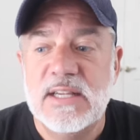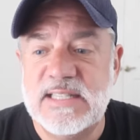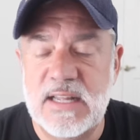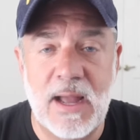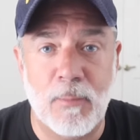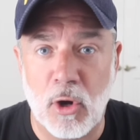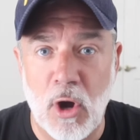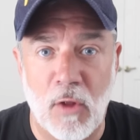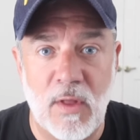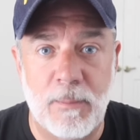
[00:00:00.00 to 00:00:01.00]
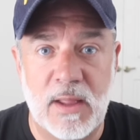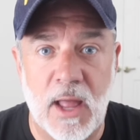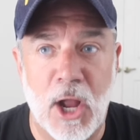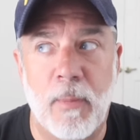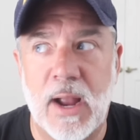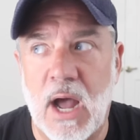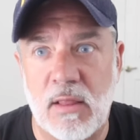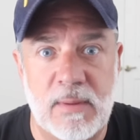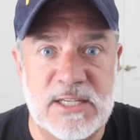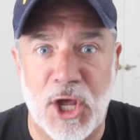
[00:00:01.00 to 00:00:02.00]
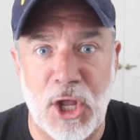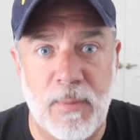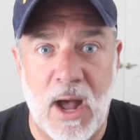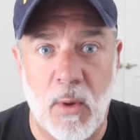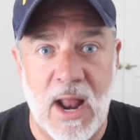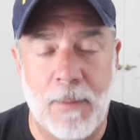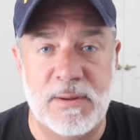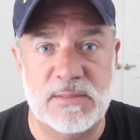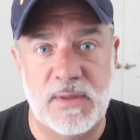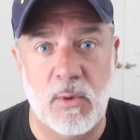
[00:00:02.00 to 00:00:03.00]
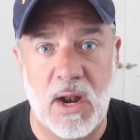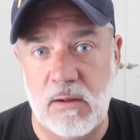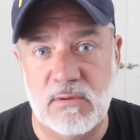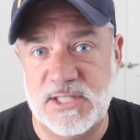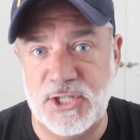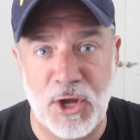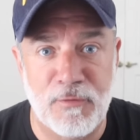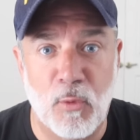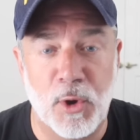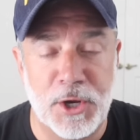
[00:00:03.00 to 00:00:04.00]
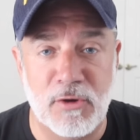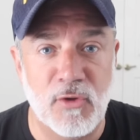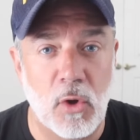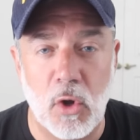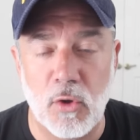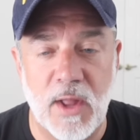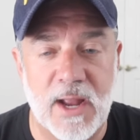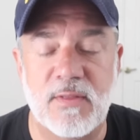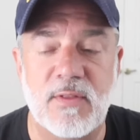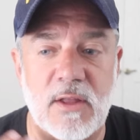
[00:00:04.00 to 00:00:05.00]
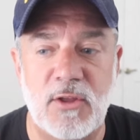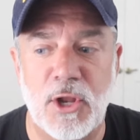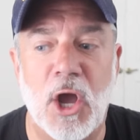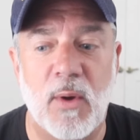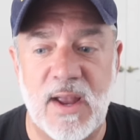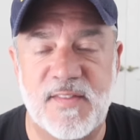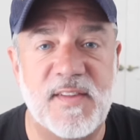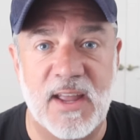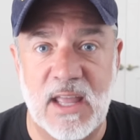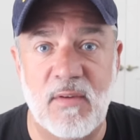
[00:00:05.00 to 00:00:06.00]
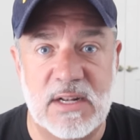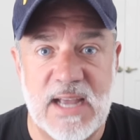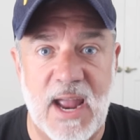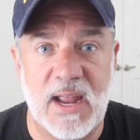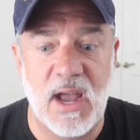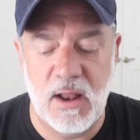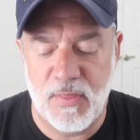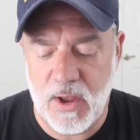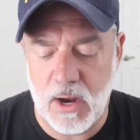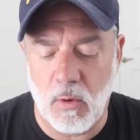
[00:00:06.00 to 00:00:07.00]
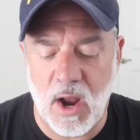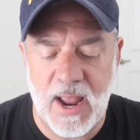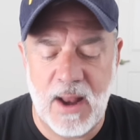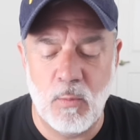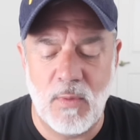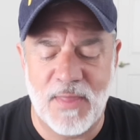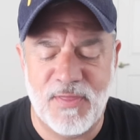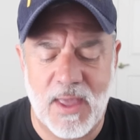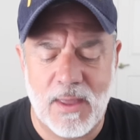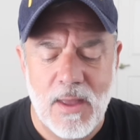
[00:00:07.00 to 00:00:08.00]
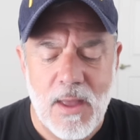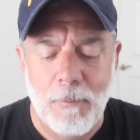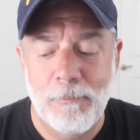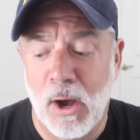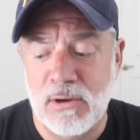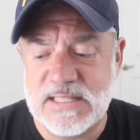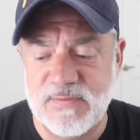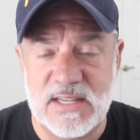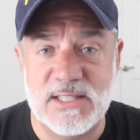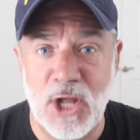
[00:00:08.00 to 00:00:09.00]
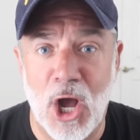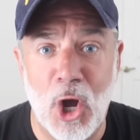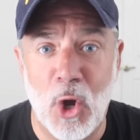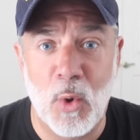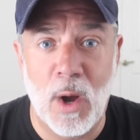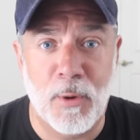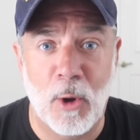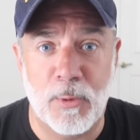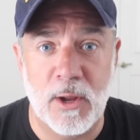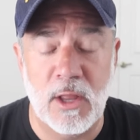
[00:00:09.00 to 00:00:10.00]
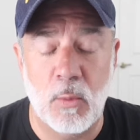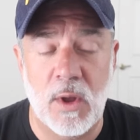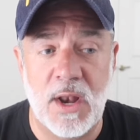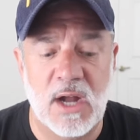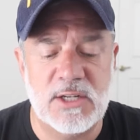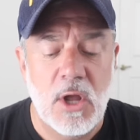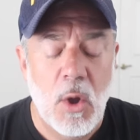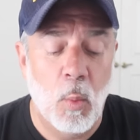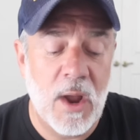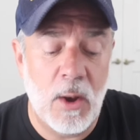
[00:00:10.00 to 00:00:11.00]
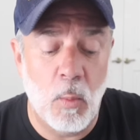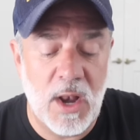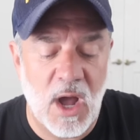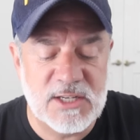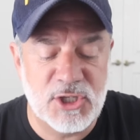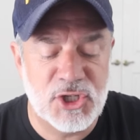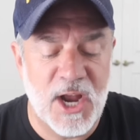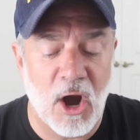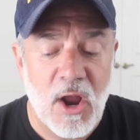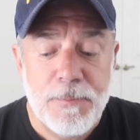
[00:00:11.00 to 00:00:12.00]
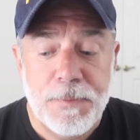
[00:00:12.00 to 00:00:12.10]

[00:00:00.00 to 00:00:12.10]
see them or call them, be like, oh my God, let me tell you about what happened to me when I was, you know, four years old. Like, you know, it's a give and take kind of thing, right? And I think most of us know appropriately when not, when and when not to share.